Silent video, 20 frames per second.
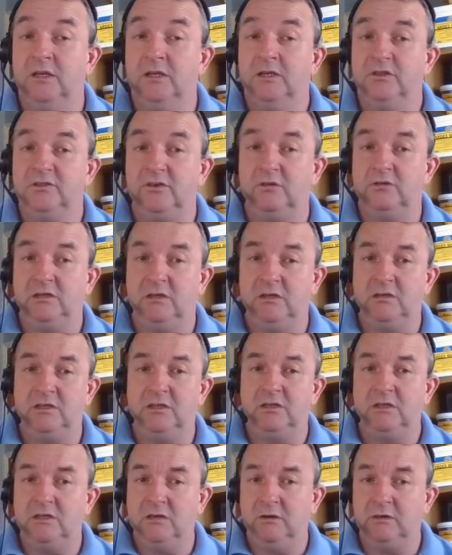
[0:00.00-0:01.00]
So
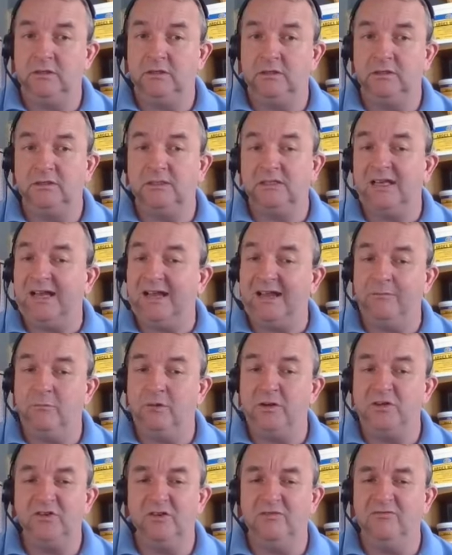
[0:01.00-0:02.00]
and
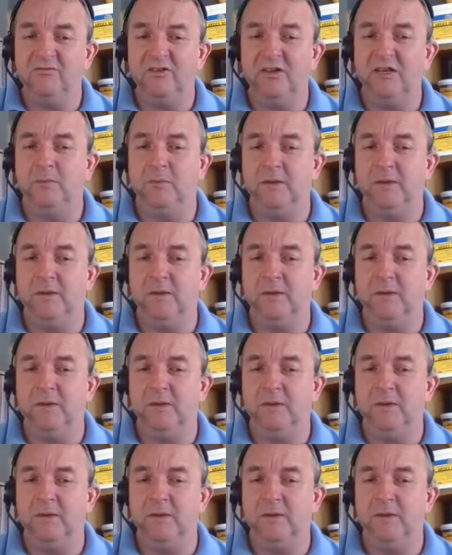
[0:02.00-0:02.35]
we shouldn't really